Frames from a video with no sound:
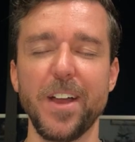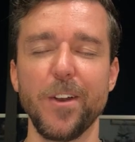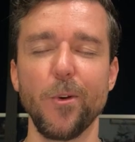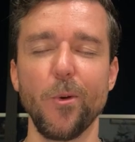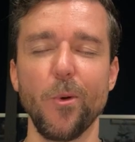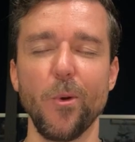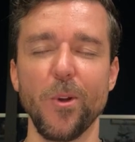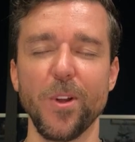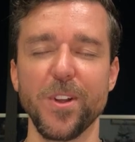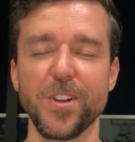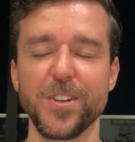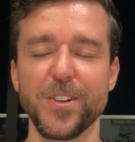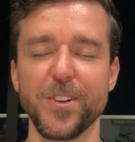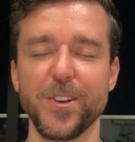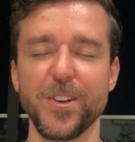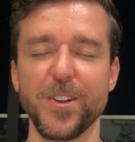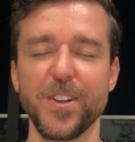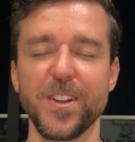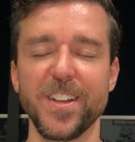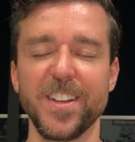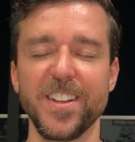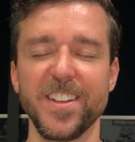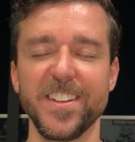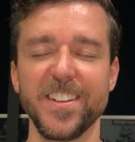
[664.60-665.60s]
orator
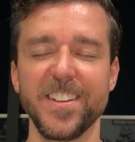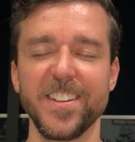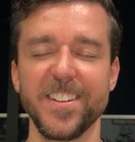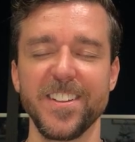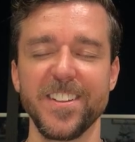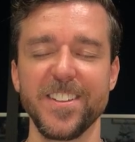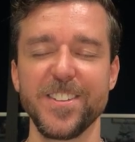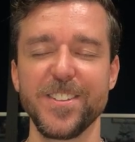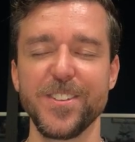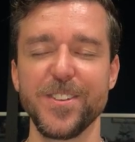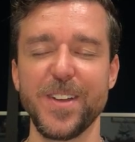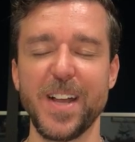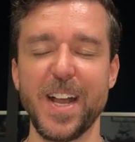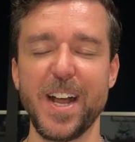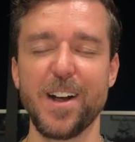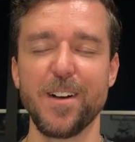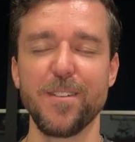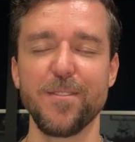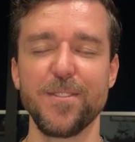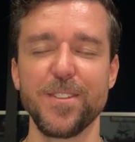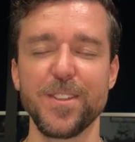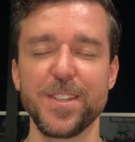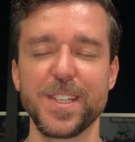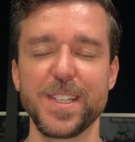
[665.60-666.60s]
to
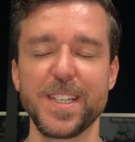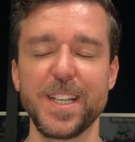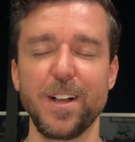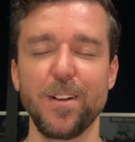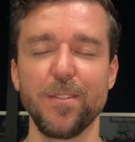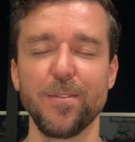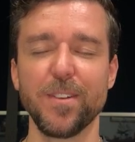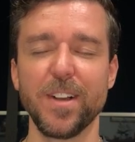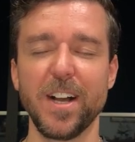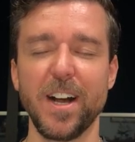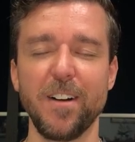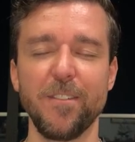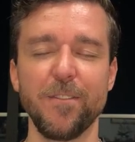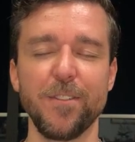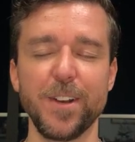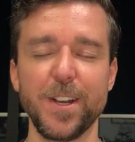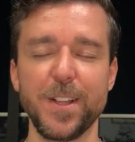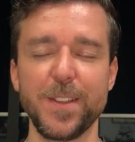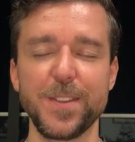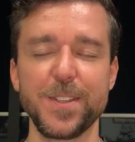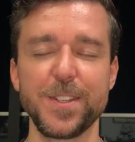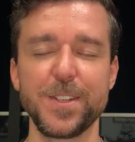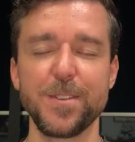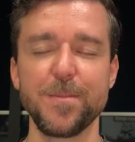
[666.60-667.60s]
have the
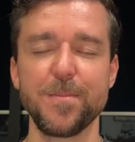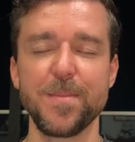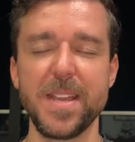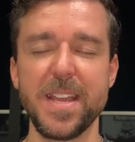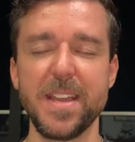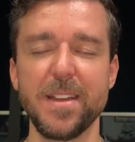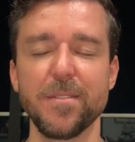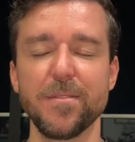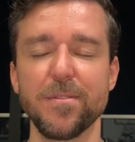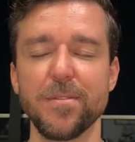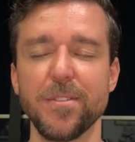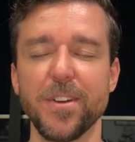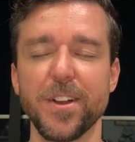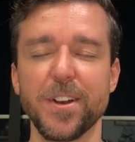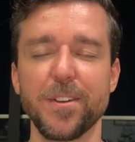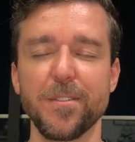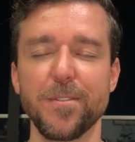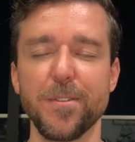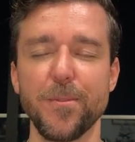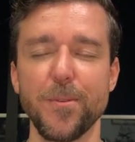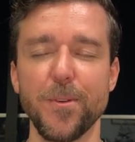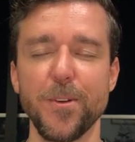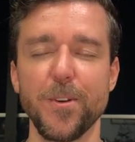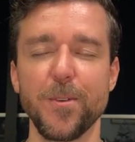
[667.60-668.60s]
self-confidence to be in front of
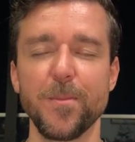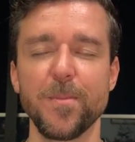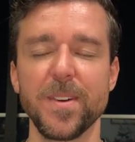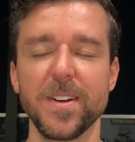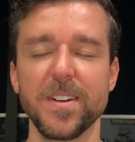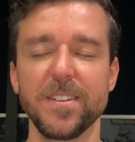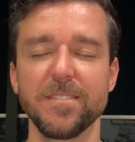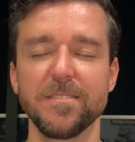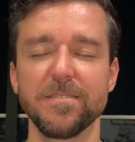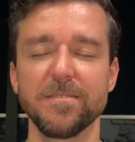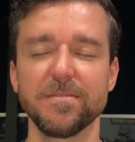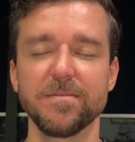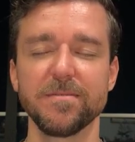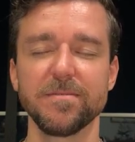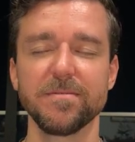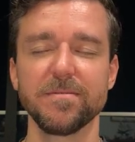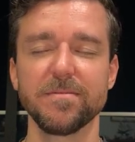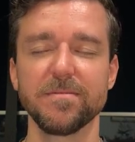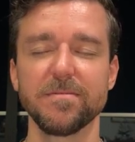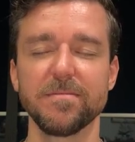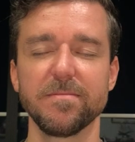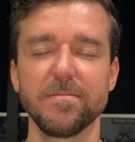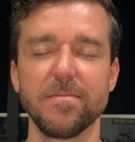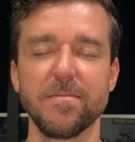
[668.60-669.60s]
the room.
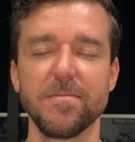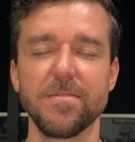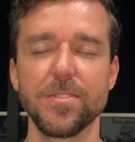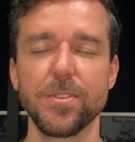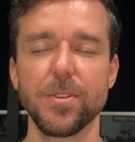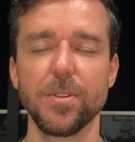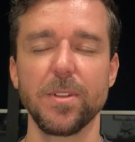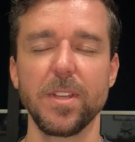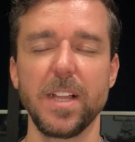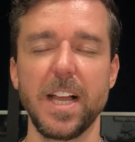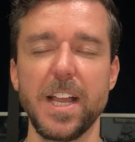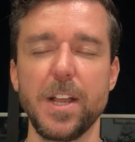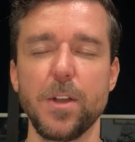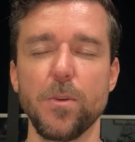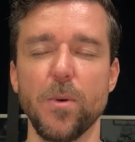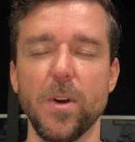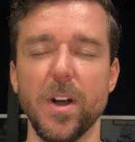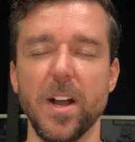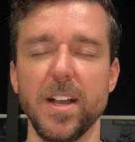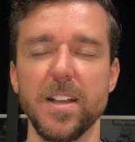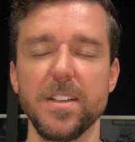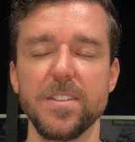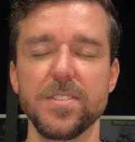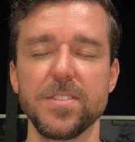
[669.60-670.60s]
So
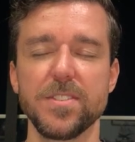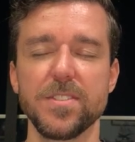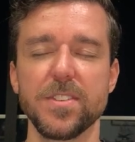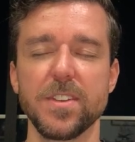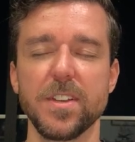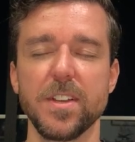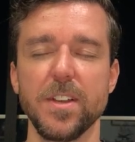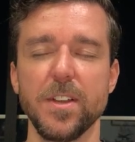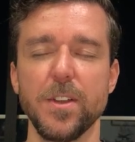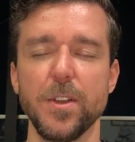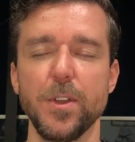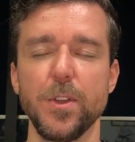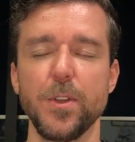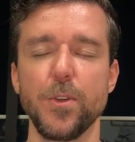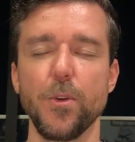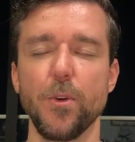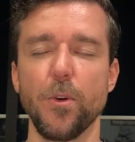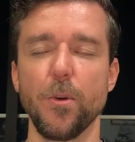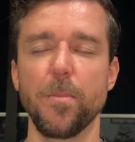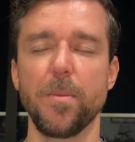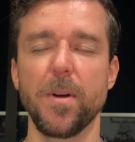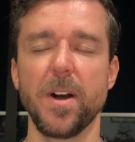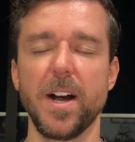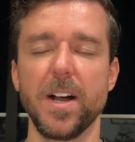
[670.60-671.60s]
likewise,
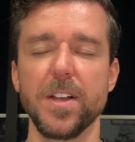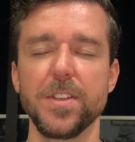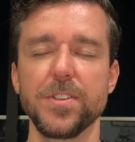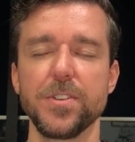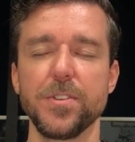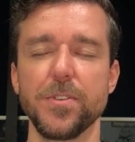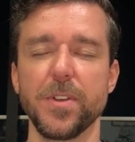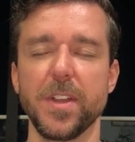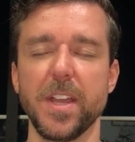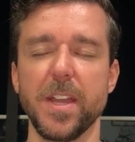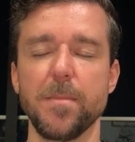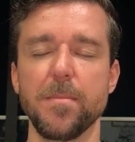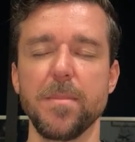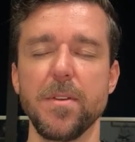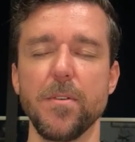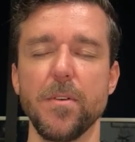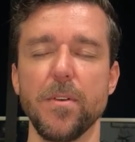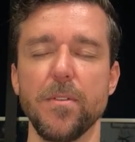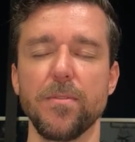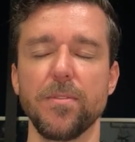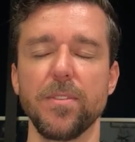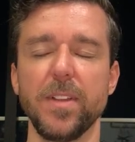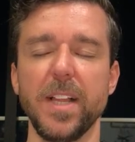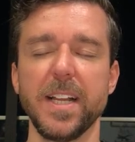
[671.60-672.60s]
your posture can be
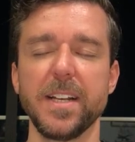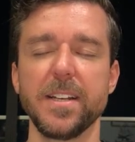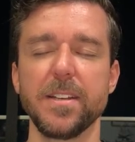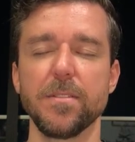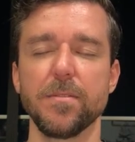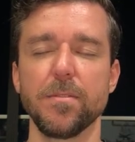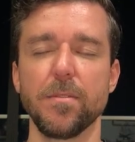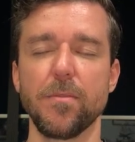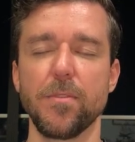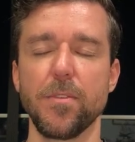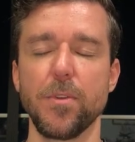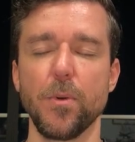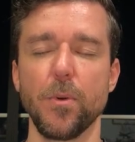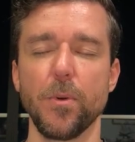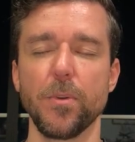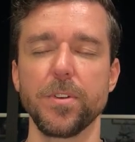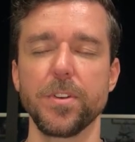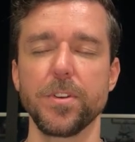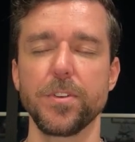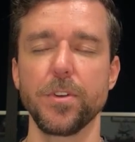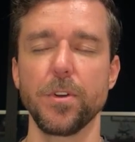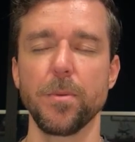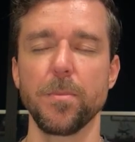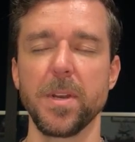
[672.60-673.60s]
reflective of your
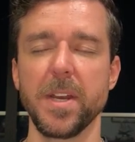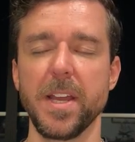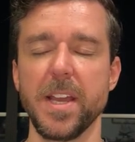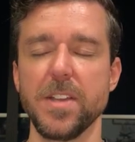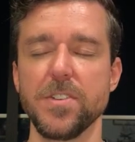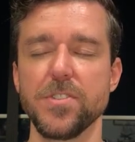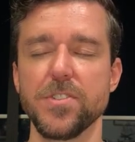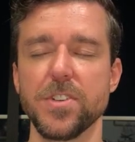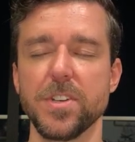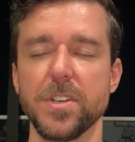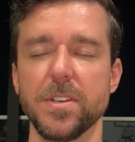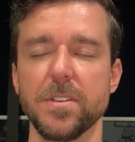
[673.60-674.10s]
determination.